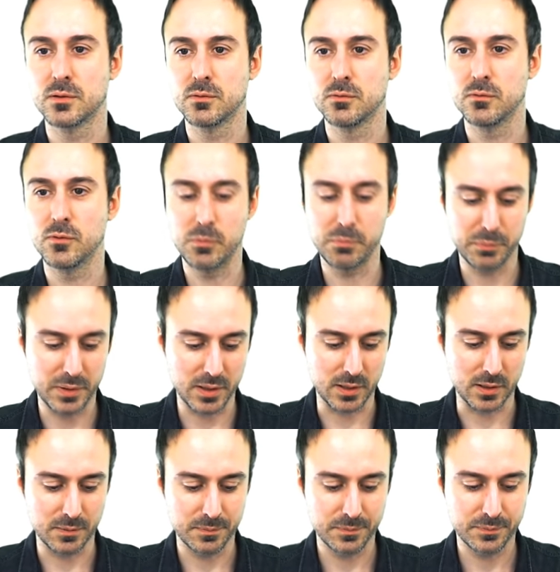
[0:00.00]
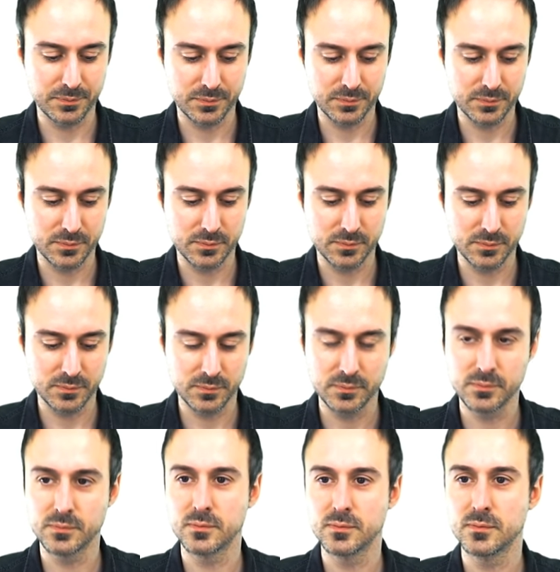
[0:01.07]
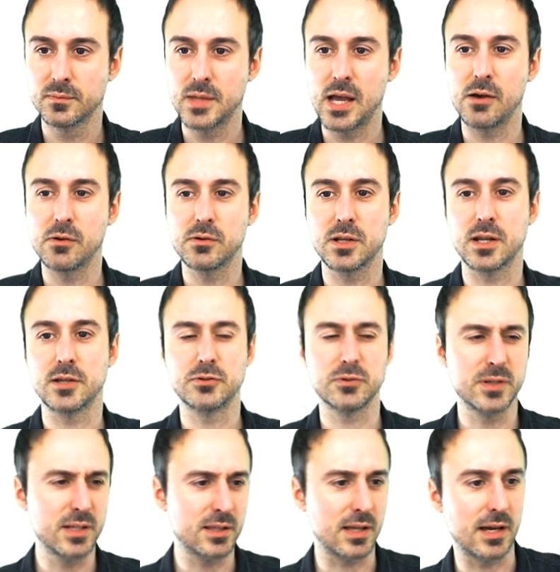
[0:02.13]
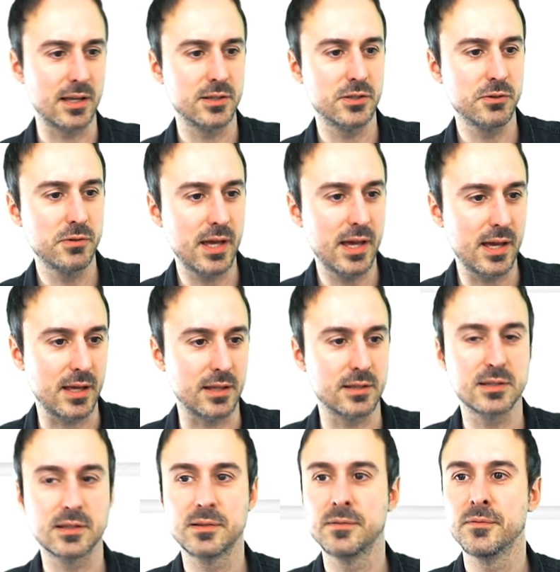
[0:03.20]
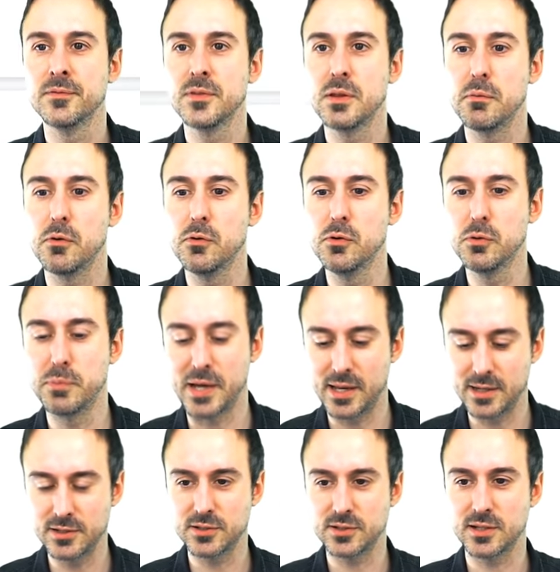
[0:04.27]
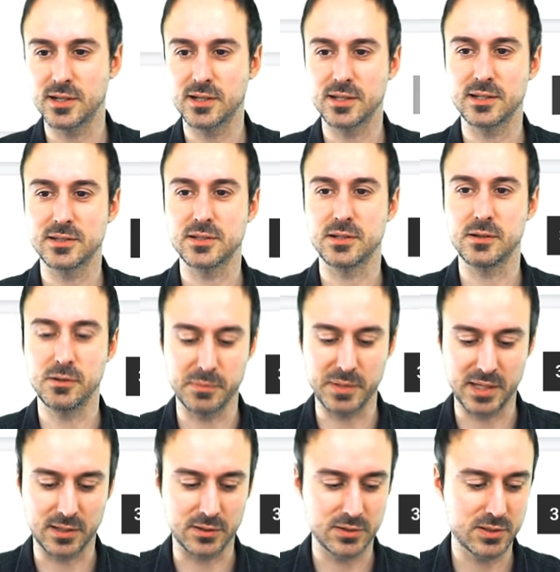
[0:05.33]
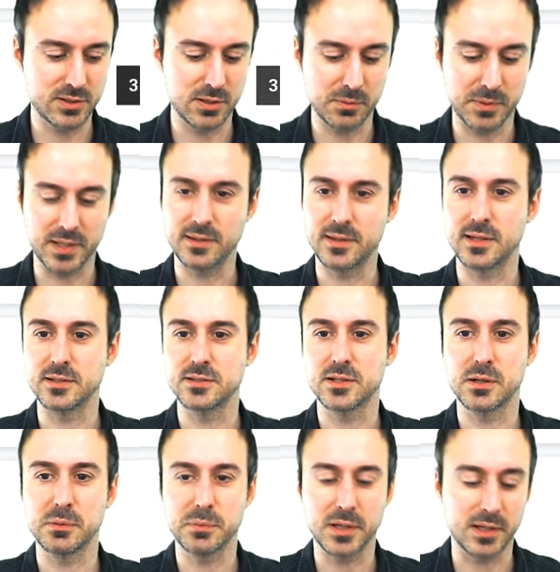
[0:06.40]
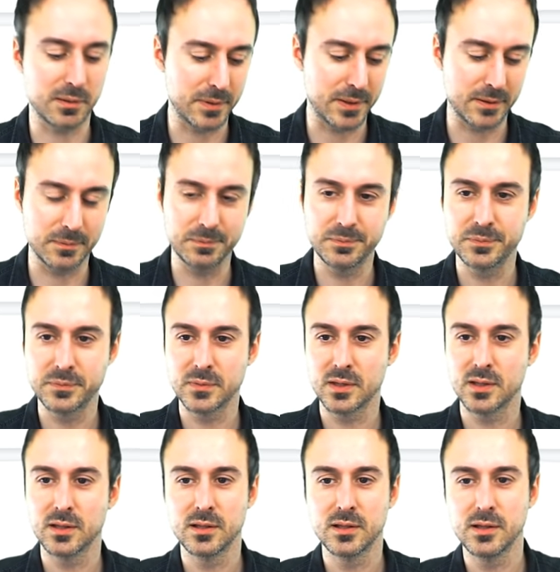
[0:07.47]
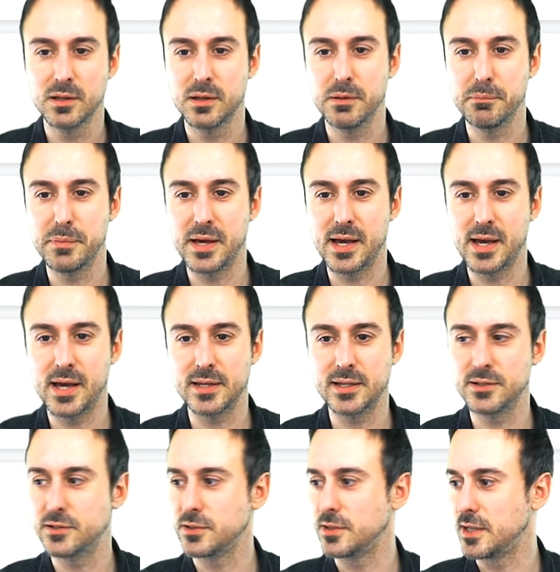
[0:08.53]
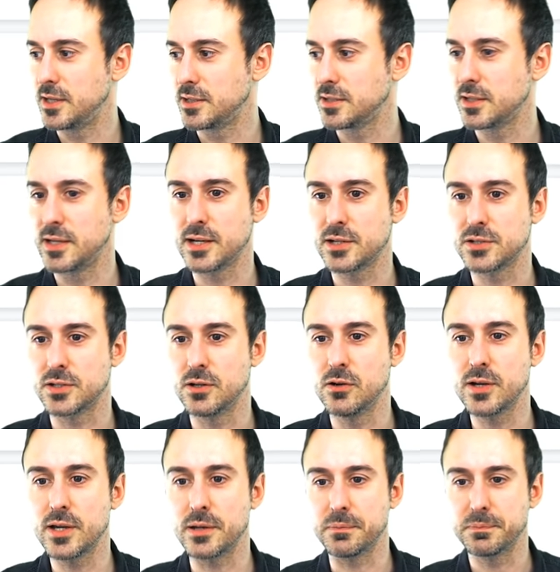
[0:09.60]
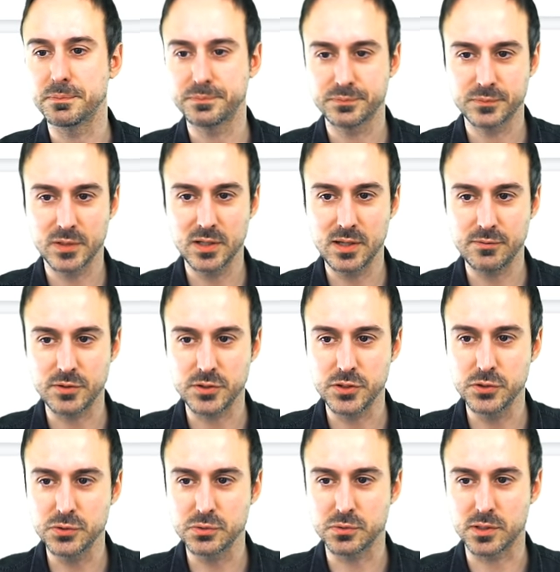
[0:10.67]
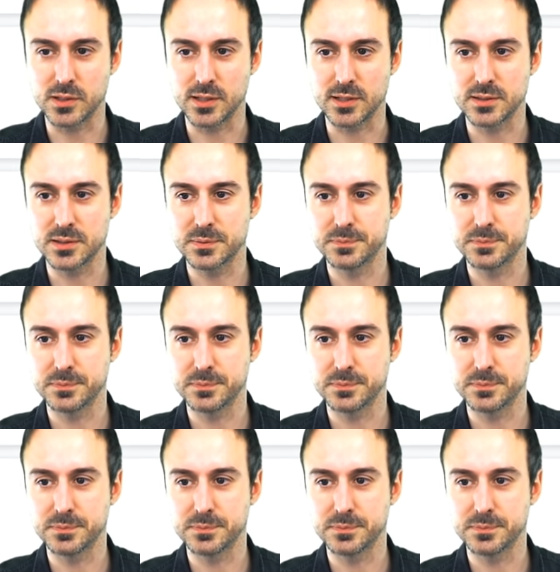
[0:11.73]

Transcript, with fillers: Warm beer. How can I drink that? You can't. Ooh, bad internet connection. Oh man, there's so many things to complain about. Bad internet connection. Okay, I'm gonna have to choose one of these.